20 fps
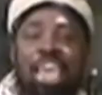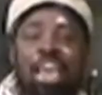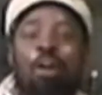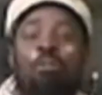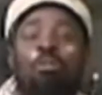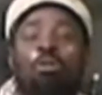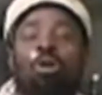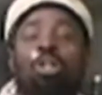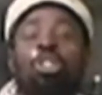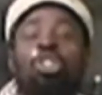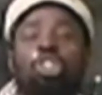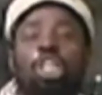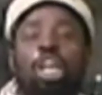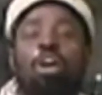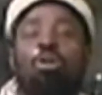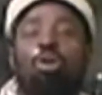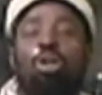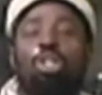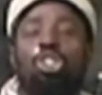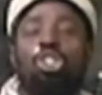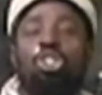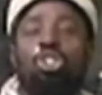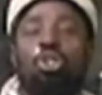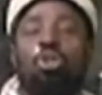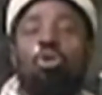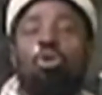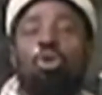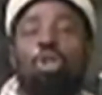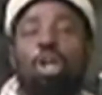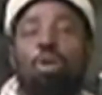small, but
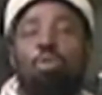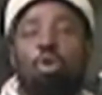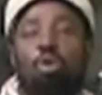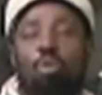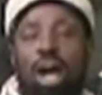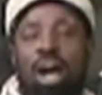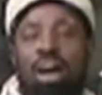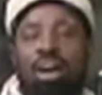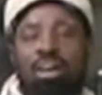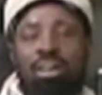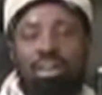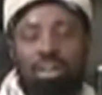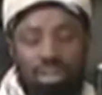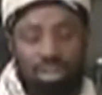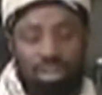because of the